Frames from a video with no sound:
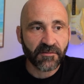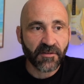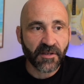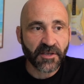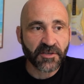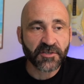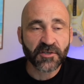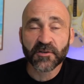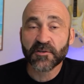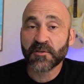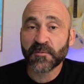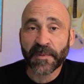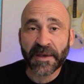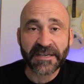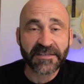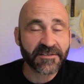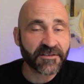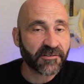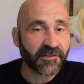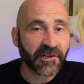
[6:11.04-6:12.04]
Is your
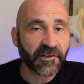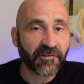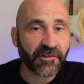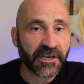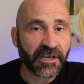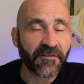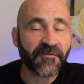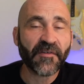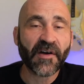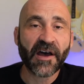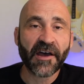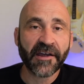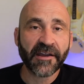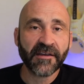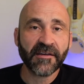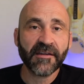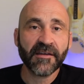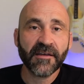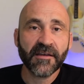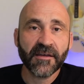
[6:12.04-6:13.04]
space clearly
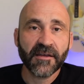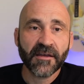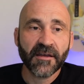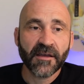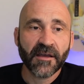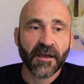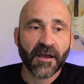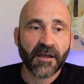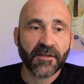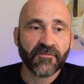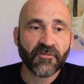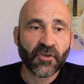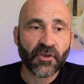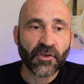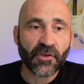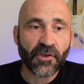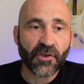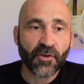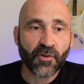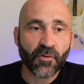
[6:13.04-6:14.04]
defined? Do
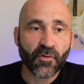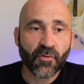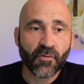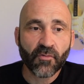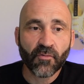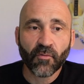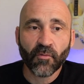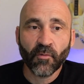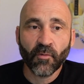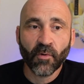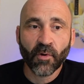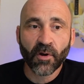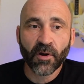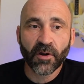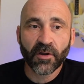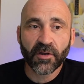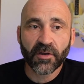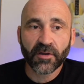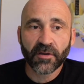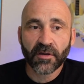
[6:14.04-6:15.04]
you
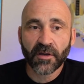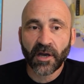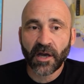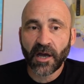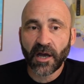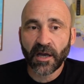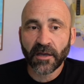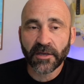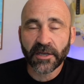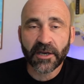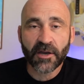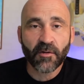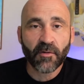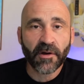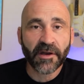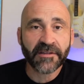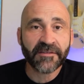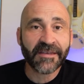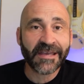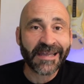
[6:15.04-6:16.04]
work, uh, you
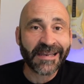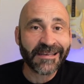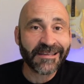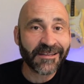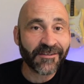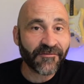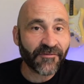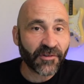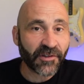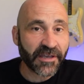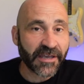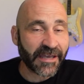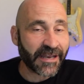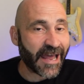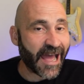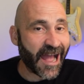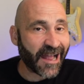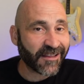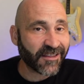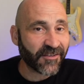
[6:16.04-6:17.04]
know, attentively and
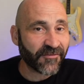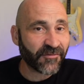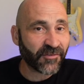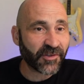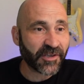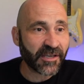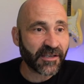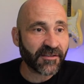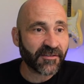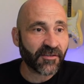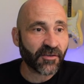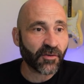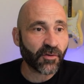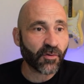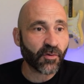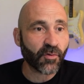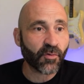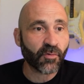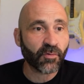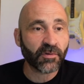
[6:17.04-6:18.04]
actively
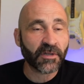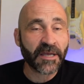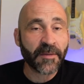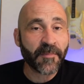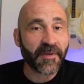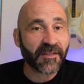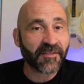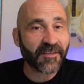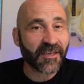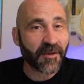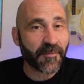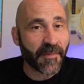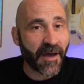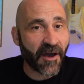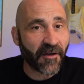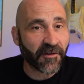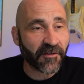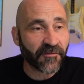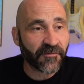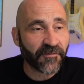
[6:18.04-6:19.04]
to limit the
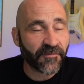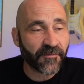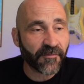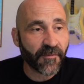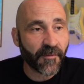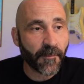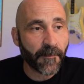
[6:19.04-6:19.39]
amount of